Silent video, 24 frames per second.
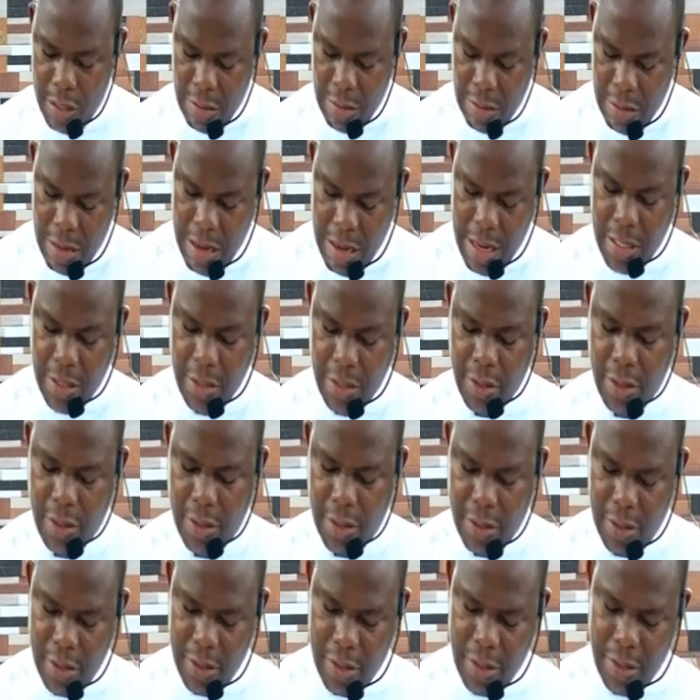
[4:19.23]

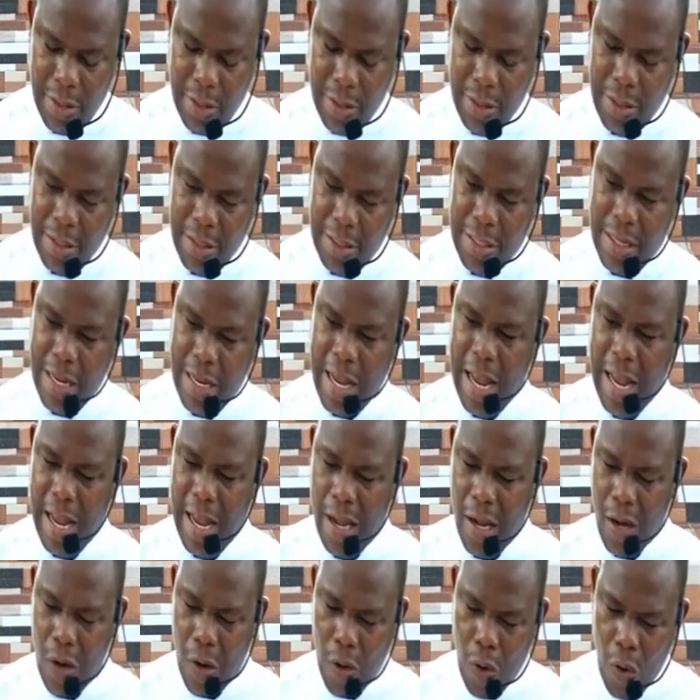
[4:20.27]
in their
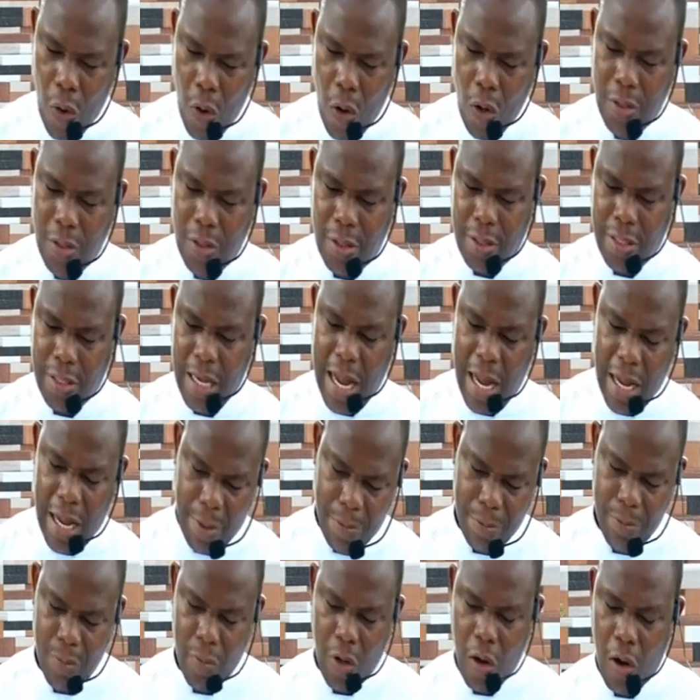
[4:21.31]
own
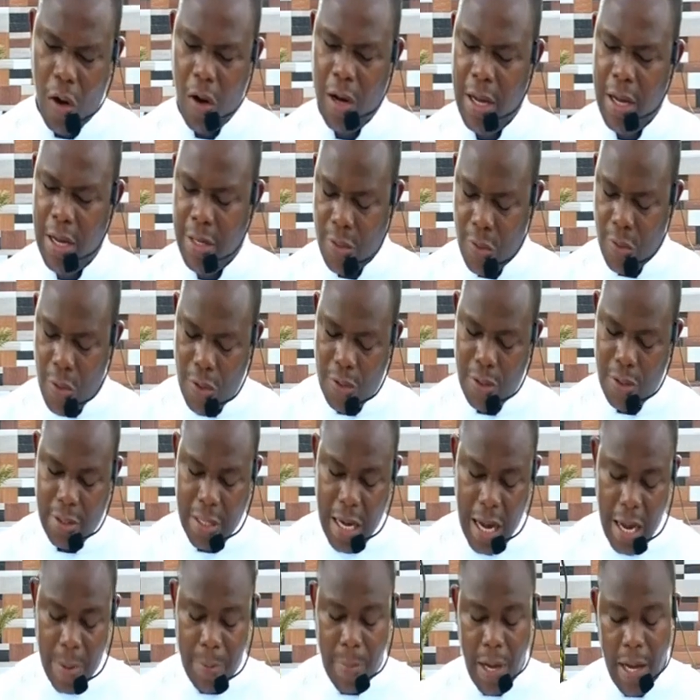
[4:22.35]
time, or in his own
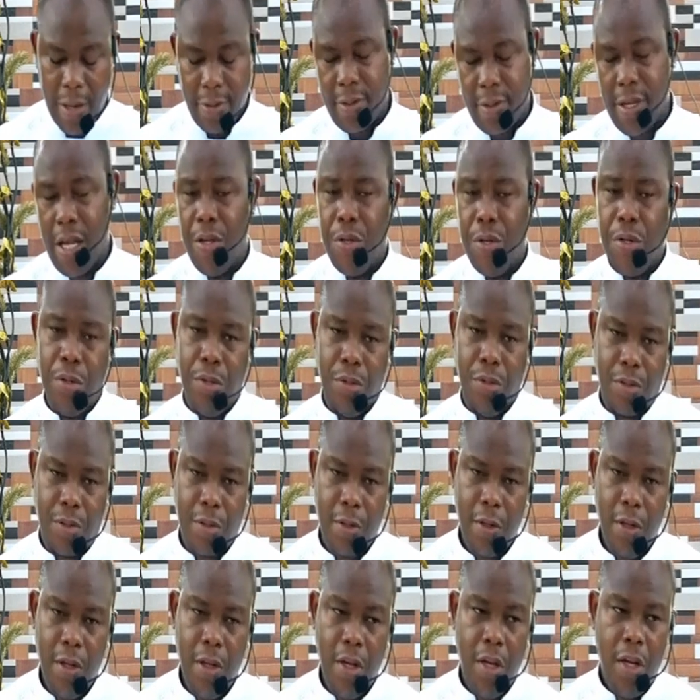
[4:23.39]
time as a youth.
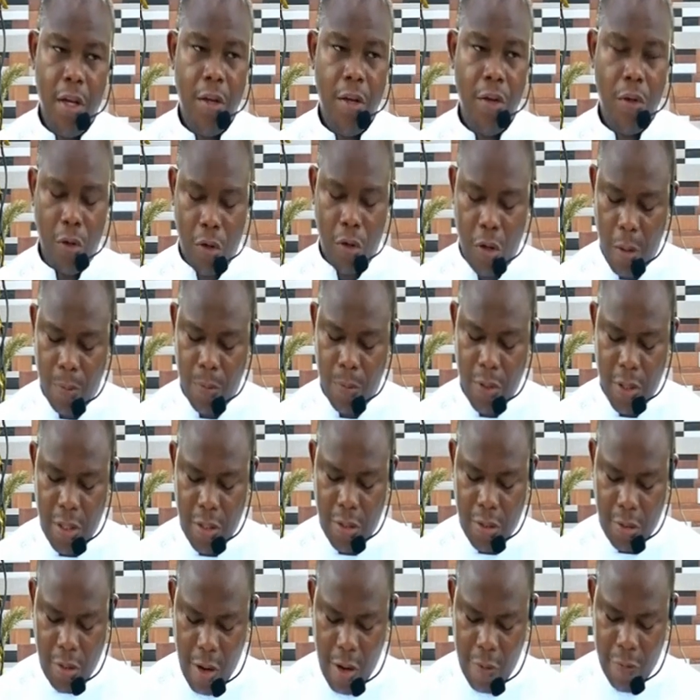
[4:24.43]
You come to
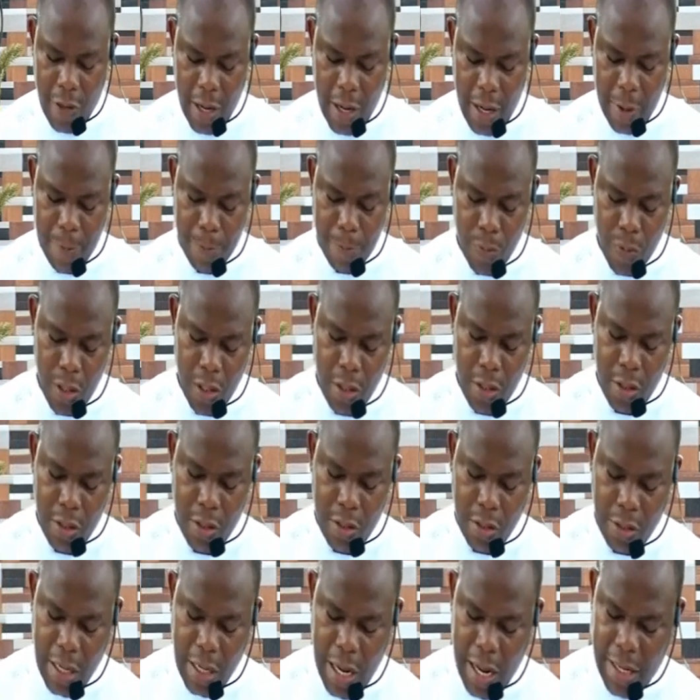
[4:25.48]
discover
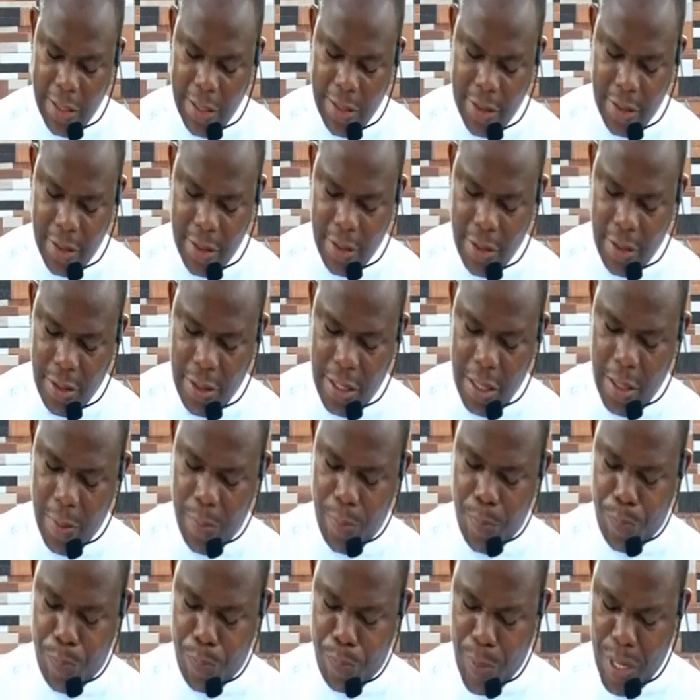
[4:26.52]
that the
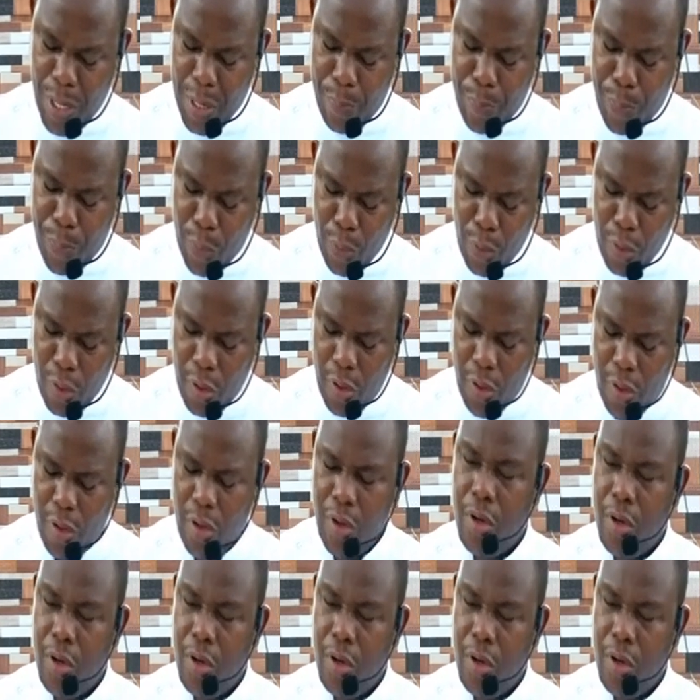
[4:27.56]
people